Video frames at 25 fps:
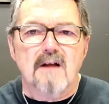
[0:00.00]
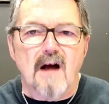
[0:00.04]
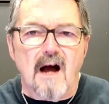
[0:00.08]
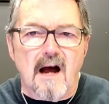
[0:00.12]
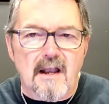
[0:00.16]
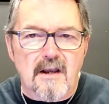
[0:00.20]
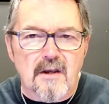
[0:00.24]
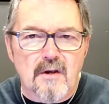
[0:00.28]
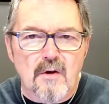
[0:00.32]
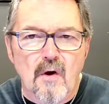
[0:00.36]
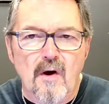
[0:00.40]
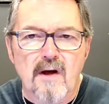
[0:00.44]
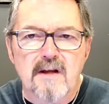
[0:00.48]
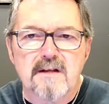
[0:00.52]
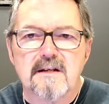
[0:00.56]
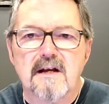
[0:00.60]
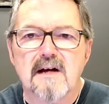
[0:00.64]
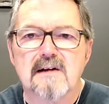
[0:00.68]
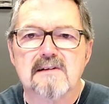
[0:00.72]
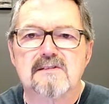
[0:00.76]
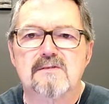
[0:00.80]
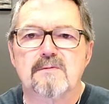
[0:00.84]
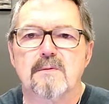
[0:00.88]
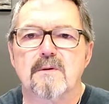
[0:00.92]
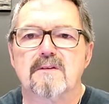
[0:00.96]
Anoint
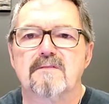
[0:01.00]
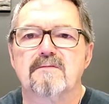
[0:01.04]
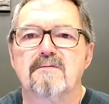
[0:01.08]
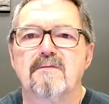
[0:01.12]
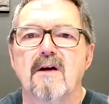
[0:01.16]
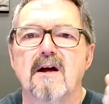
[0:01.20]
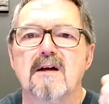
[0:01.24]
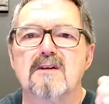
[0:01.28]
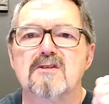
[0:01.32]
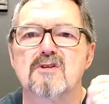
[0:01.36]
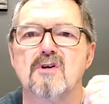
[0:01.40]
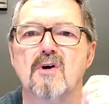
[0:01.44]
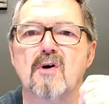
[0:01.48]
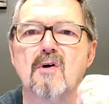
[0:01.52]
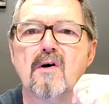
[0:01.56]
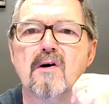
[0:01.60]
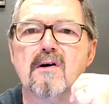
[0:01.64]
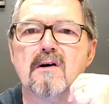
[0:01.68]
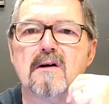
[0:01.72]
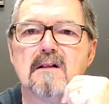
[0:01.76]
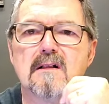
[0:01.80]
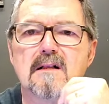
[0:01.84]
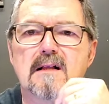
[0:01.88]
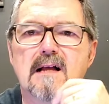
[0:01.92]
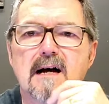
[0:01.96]
us with fresh
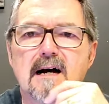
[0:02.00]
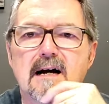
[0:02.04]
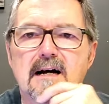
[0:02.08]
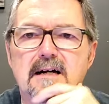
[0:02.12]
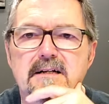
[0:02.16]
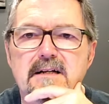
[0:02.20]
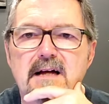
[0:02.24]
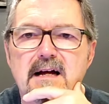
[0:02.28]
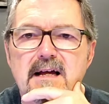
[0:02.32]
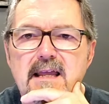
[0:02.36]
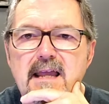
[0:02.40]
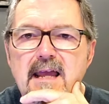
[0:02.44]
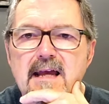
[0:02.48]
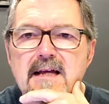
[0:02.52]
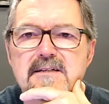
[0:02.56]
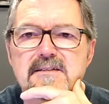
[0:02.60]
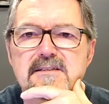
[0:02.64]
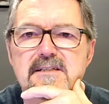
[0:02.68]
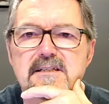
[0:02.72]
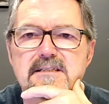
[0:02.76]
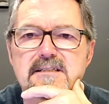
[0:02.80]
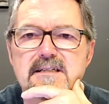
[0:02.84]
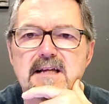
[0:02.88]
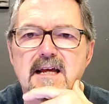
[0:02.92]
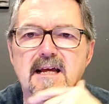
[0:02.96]
oil, God, again
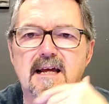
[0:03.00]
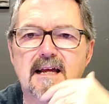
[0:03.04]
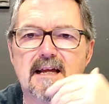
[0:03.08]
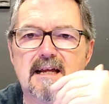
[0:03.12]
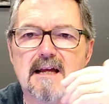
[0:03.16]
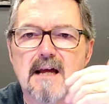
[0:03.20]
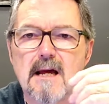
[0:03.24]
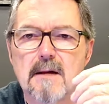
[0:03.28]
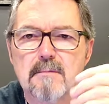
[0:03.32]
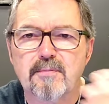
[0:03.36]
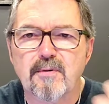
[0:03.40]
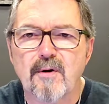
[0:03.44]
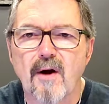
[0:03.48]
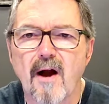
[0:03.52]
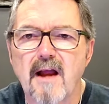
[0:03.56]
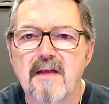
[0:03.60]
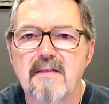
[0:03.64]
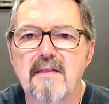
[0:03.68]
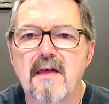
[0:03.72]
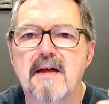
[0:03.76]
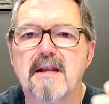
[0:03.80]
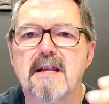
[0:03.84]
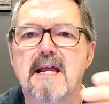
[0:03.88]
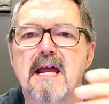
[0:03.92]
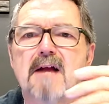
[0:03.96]
today. Pray
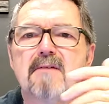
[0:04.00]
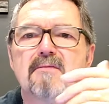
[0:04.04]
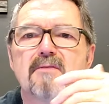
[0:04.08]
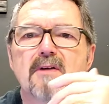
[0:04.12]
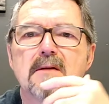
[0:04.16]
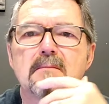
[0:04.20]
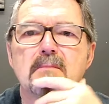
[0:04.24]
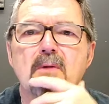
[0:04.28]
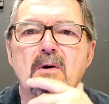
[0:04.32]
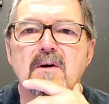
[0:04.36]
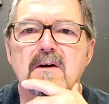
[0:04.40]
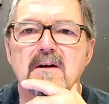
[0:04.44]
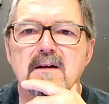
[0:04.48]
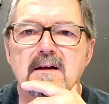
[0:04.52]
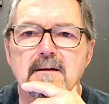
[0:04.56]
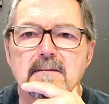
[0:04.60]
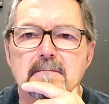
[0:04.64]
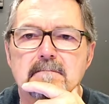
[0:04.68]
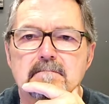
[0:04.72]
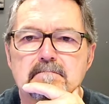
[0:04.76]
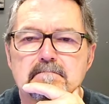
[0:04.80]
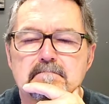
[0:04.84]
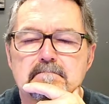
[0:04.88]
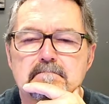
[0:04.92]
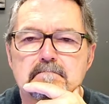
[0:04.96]
that every
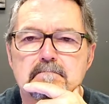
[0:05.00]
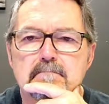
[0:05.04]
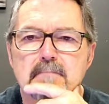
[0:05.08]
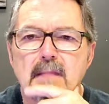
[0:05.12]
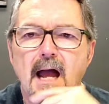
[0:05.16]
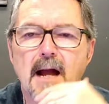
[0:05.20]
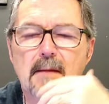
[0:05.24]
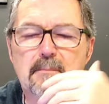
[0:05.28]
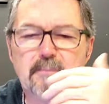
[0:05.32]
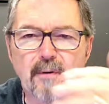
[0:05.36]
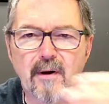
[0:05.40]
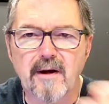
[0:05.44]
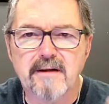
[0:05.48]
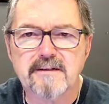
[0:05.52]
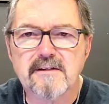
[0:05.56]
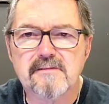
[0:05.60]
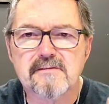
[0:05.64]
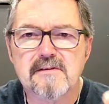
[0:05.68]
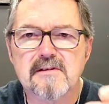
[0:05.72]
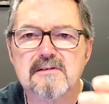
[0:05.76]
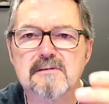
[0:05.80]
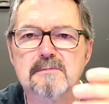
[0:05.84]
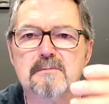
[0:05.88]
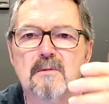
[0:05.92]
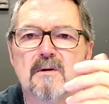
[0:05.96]
morning. I prayed
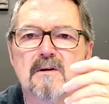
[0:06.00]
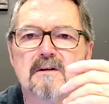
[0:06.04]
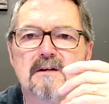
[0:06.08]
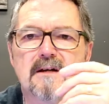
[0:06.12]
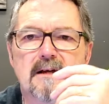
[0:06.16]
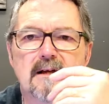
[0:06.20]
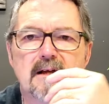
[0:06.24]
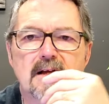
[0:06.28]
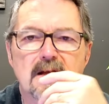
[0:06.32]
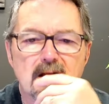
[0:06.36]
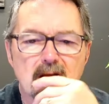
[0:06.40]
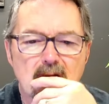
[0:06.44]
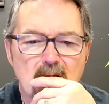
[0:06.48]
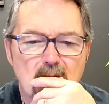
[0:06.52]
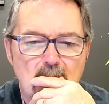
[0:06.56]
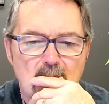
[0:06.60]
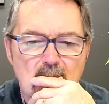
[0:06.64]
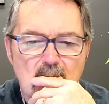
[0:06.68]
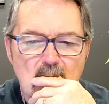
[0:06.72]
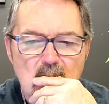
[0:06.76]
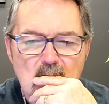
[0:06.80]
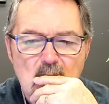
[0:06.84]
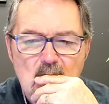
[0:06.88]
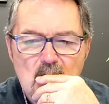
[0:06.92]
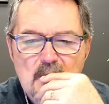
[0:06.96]
it this morning
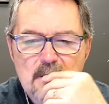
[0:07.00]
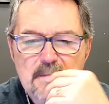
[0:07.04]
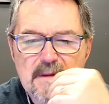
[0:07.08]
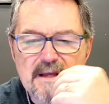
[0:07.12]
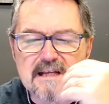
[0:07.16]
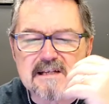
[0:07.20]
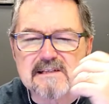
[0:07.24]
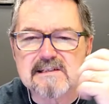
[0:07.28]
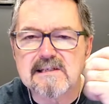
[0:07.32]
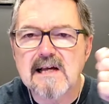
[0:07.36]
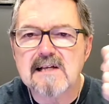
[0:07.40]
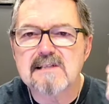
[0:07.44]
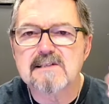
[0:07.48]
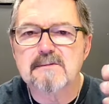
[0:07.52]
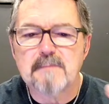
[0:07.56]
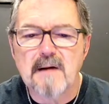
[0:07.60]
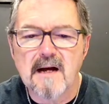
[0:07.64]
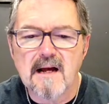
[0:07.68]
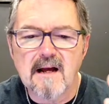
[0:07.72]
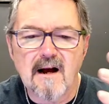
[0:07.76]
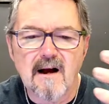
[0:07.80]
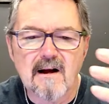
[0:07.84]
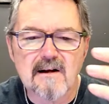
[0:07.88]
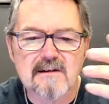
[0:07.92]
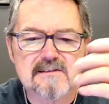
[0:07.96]
because that's
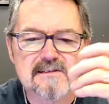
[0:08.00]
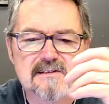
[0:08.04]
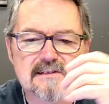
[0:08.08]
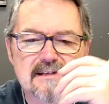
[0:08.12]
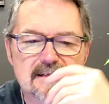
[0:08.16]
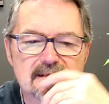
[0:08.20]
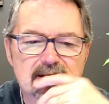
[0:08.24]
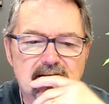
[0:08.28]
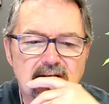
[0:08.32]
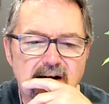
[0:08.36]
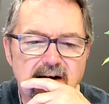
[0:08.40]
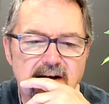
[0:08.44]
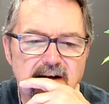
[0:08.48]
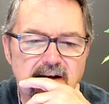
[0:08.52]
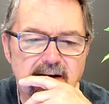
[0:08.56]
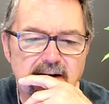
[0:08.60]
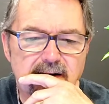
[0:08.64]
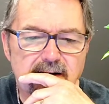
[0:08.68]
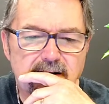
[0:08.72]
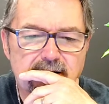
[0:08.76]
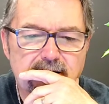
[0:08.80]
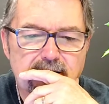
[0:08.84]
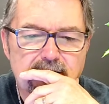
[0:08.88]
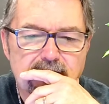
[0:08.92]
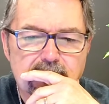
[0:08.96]
my heart's
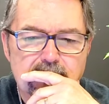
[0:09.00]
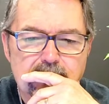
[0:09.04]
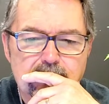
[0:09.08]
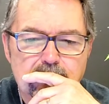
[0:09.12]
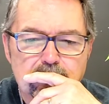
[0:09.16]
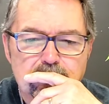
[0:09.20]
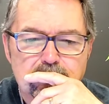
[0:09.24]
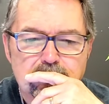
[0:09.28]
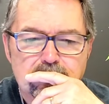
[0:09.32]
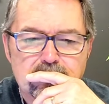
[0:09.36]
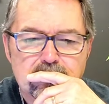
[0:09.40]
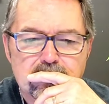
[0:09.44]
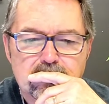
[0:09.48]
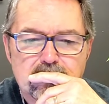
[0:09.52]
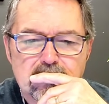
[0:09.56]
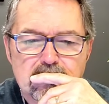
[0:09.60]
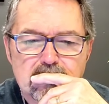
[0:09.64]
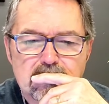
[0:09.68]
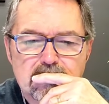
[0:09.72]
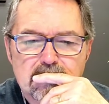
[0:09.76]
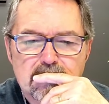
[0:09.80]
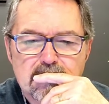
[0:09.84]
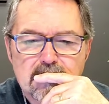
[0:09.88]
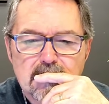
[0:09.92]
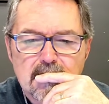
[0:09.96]
desire.
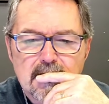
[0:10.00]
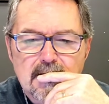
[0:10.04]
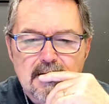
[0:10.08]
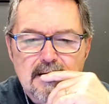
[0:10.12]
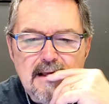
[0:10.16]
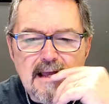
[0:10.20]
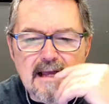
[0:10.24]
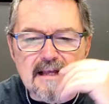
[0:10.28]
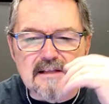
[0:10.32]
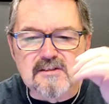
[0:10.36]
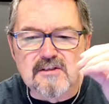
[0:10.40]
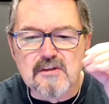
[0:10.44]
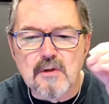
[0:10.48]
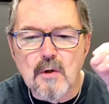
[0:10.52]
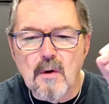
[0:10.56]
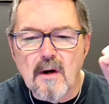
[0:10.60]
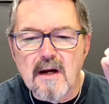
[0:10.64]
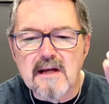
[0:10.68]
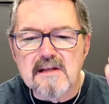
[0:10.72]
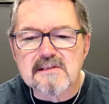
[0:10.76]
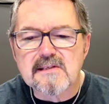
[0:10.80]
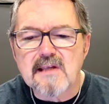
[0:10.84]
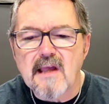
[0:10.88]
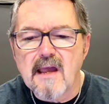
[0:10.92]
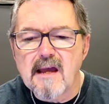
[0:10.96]
And so
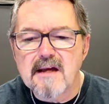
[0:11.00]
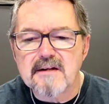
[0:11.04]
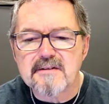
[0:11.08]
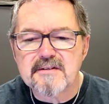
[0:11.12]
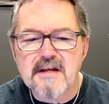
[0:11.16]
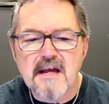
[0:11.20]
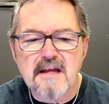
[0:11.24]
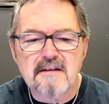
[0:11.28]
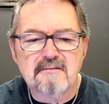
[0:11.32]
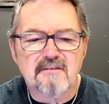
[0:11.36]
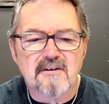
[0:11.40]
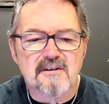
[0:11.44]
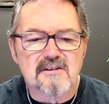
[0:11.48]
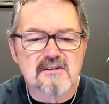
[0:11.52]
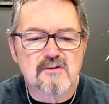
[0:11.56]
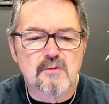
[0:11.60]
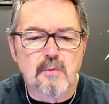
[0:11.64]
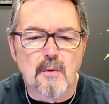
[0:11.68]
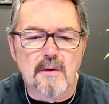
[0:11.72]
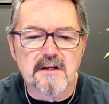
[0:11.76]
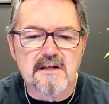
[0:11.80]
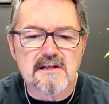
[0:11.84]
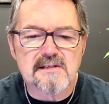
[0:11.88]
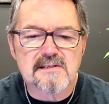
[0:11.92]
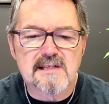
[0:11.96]
Isaiah 10 verse
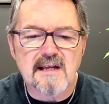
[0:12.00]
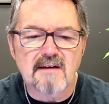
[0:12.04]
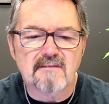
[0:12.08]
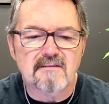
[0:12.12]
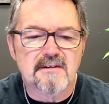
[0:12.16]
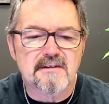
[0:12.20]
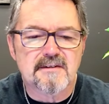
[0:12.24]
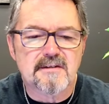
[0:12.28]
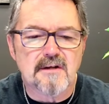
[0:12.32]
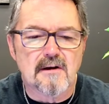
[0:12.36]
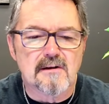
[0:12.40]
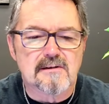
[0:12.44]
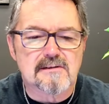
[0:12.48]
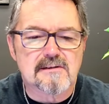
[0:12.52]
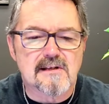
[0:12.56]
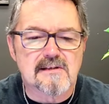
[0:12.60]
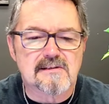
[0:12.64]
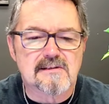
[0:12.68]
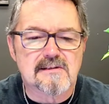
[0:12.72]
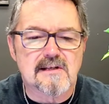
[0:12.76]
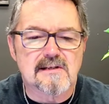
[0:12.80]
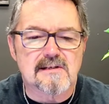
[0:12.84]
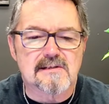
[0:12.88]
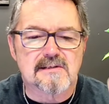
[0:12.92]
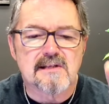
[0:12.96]
27 tells
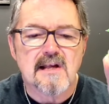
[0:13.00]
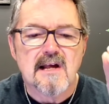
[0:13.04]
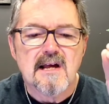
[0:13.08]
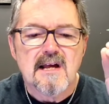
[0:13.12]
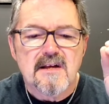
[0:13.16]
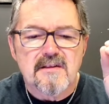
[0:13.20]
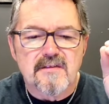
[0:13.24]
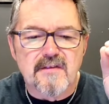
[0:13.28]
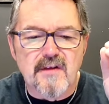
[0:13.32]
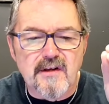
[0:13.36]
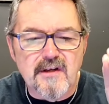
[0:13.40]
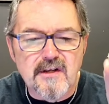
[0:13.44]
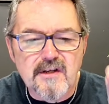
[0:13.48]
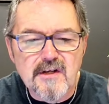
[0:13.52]
us this, the